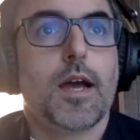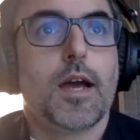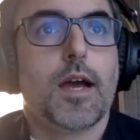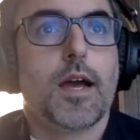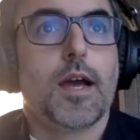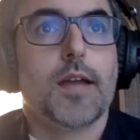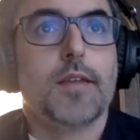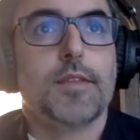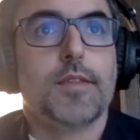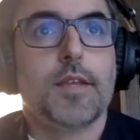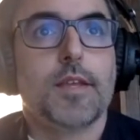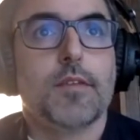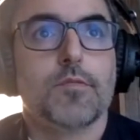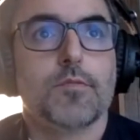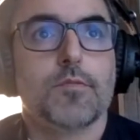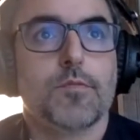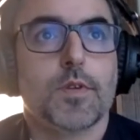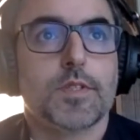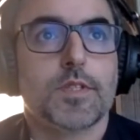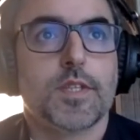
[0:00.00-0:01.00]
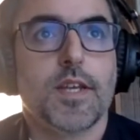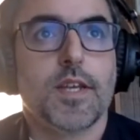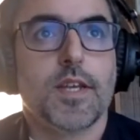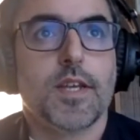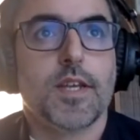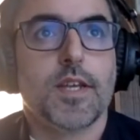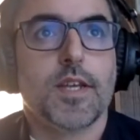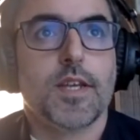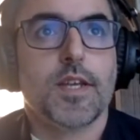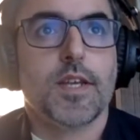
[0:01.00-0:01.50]
I think what
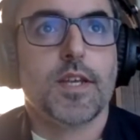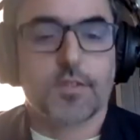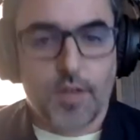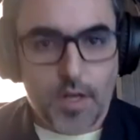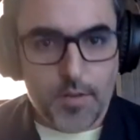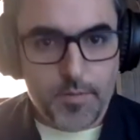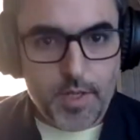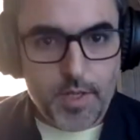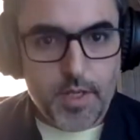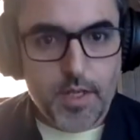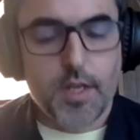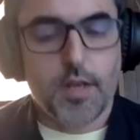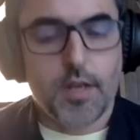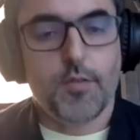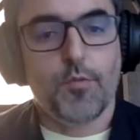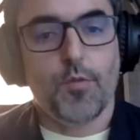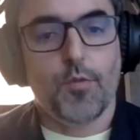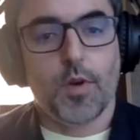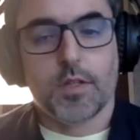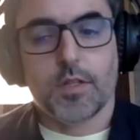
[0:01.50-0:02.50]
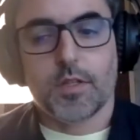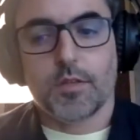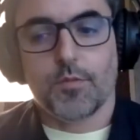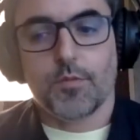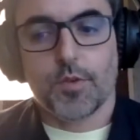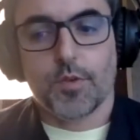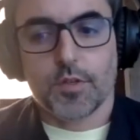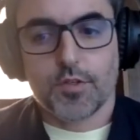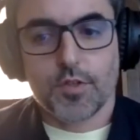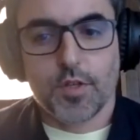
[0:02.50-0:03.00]
Sahil is describing and what
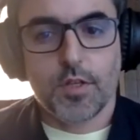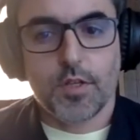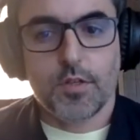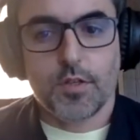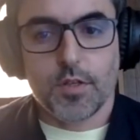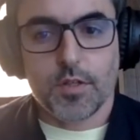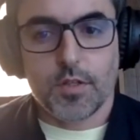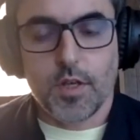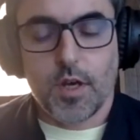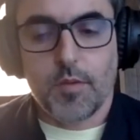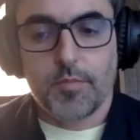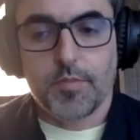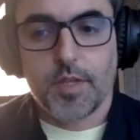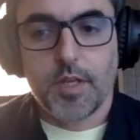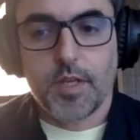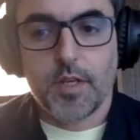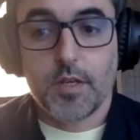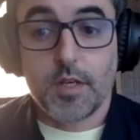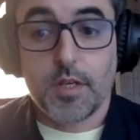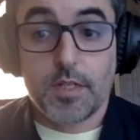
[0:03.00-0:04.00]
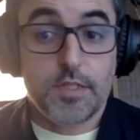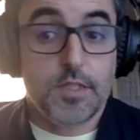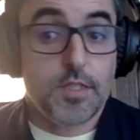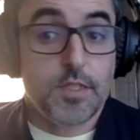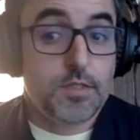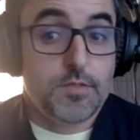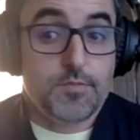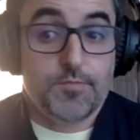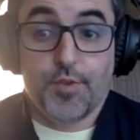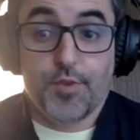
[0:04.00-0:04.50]
we're trying to adopt here is
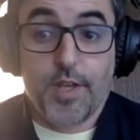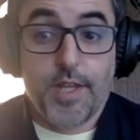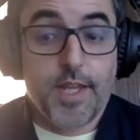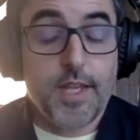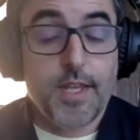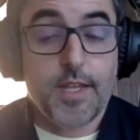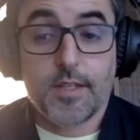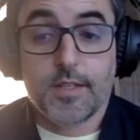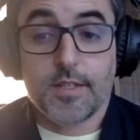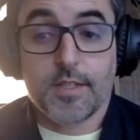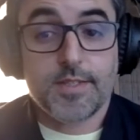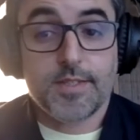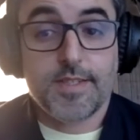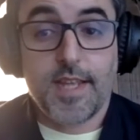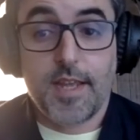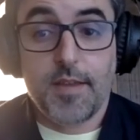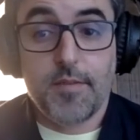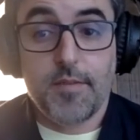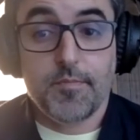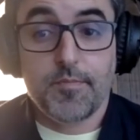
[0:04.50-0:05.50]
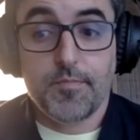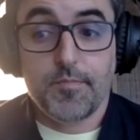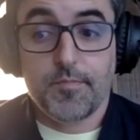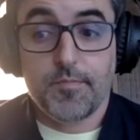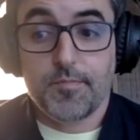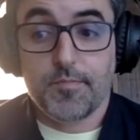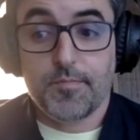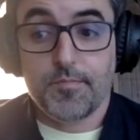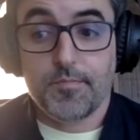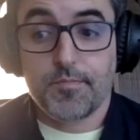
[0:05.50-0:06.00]
just bringing the same
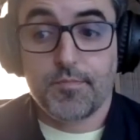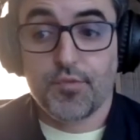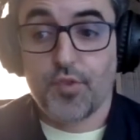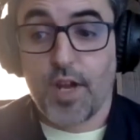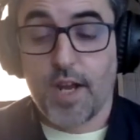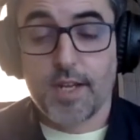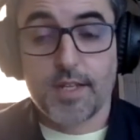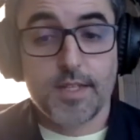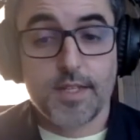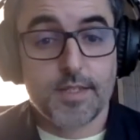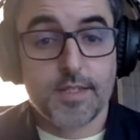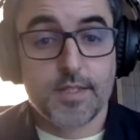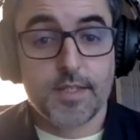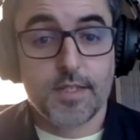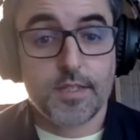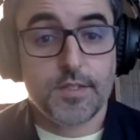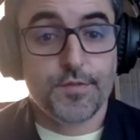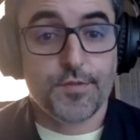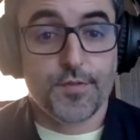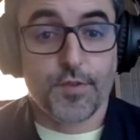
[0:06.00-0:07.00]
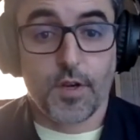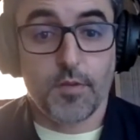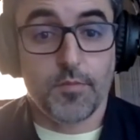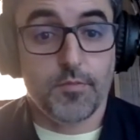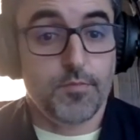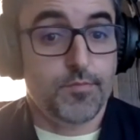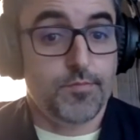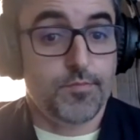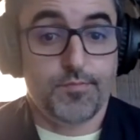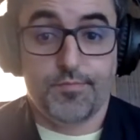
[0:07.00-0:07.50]
practices from
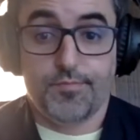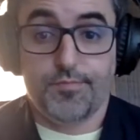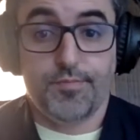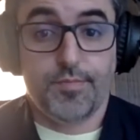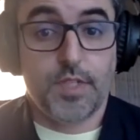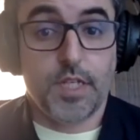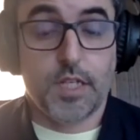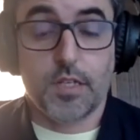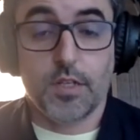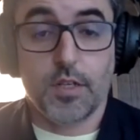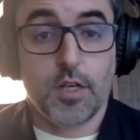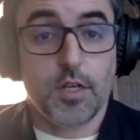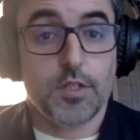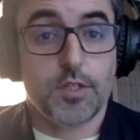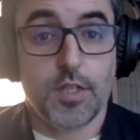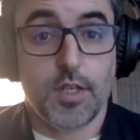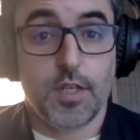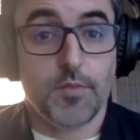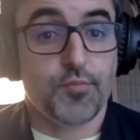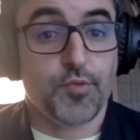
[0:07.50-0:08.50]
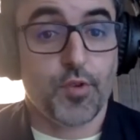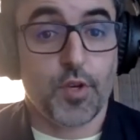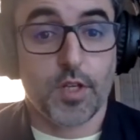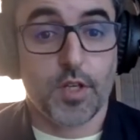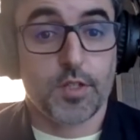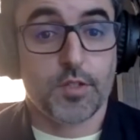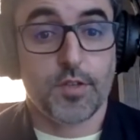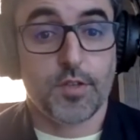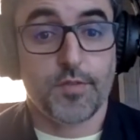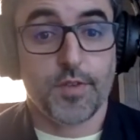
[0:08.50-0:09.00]
technology and
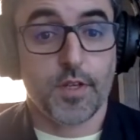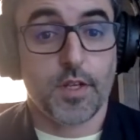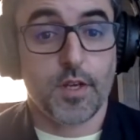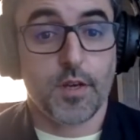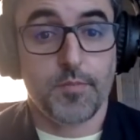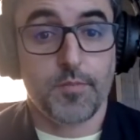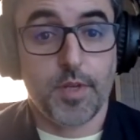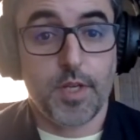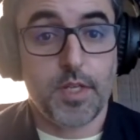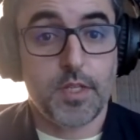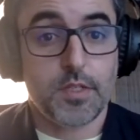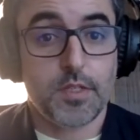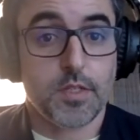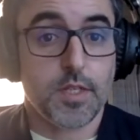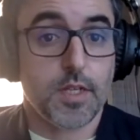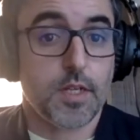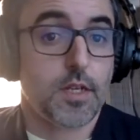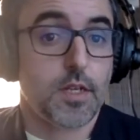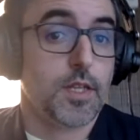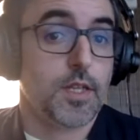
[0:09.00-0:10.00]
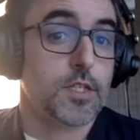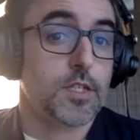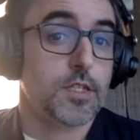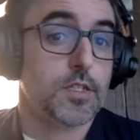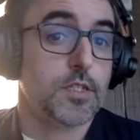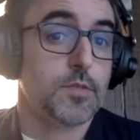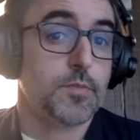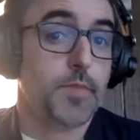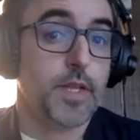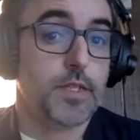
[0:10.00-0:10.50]
product-driven companies to the collection
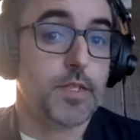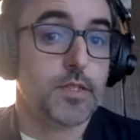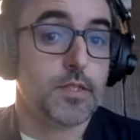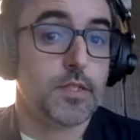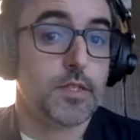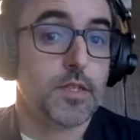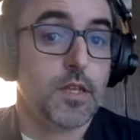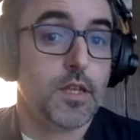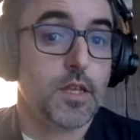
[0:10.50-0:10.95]
space.